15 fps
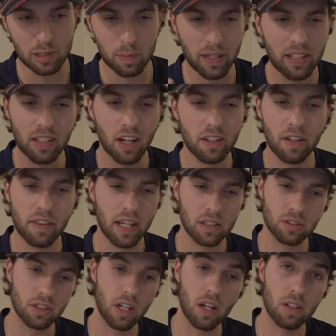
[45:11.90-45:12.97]
like spending
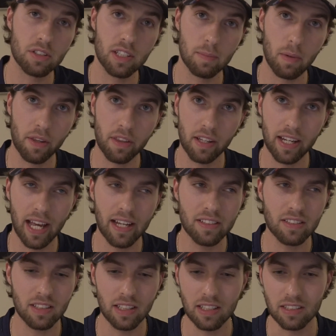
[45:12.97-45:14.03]
$100,000 in a month on
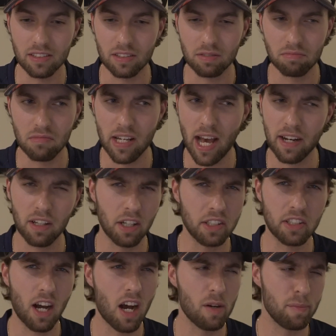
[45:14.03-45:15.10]
ads is
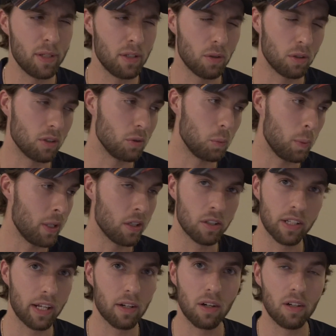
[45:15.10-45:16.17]
not uncommon or
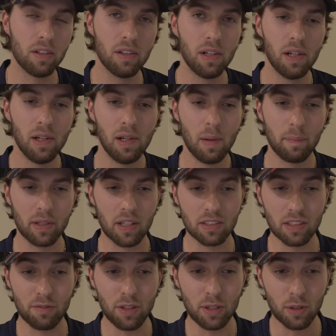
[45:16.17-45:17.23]
weird at all.
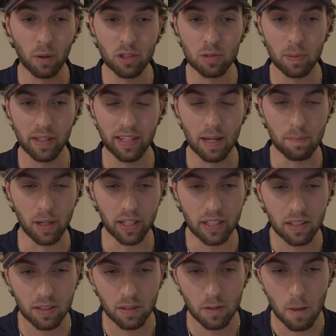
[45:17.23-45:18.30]
Because if you don't spend that
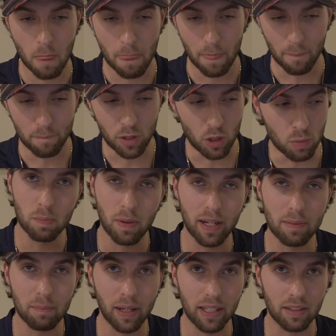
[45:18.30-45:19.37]
money, you
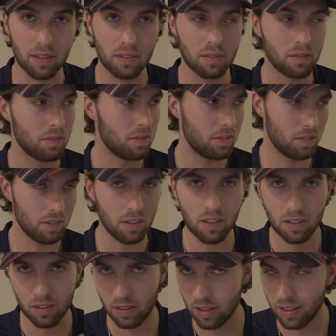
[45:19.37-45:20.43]
might make
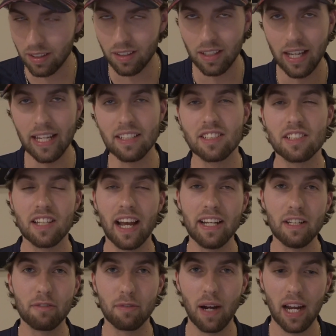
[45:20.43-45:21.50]
a
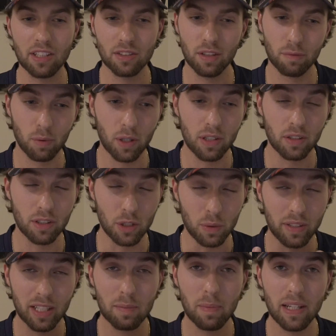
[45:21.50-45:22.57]
tiny fraction of what
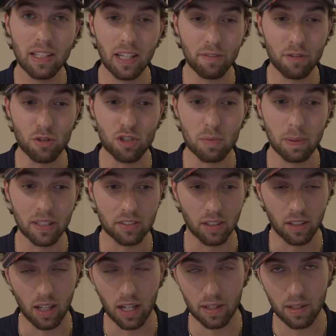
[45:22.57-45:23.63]
you did make if you
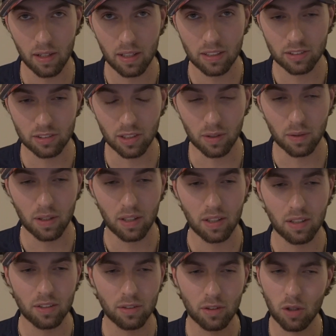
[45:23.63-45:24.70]
spent a lot.
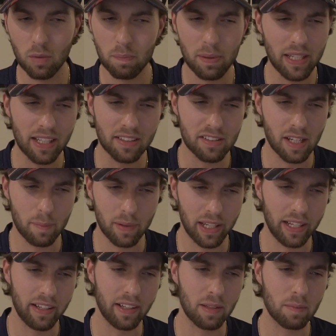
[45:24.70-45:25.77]
So don't be
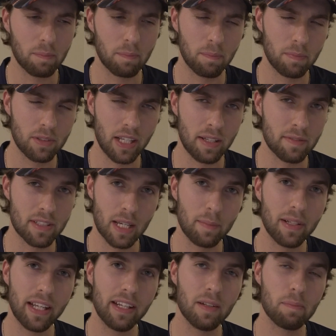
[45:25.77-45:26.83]

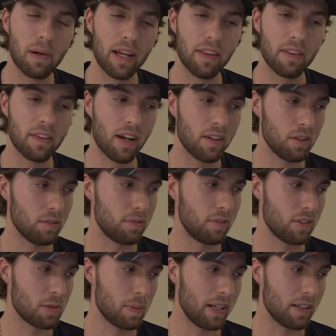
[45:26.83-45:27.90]
intimidated by the thought
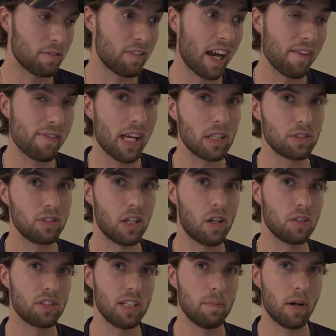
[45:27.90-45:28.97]
of spending
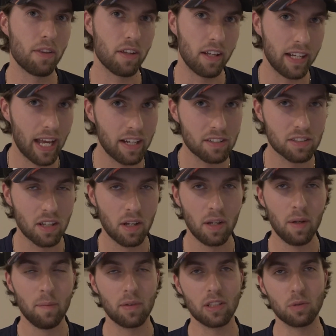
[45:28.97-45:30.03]
$5,000 in a month on
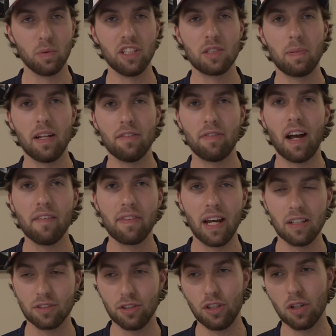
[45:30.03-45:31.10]
ads, because when you spend
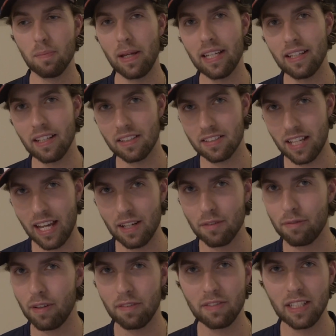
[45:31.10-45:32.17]
$5,000, you're making
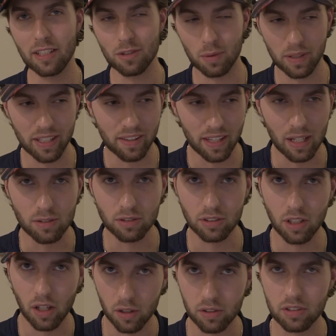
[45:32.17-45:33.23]
$10,000, $15,000,
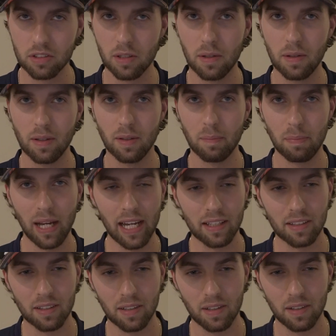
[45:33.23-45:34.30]
$20,000
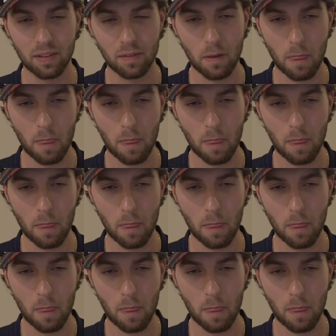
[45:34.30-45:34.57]
back.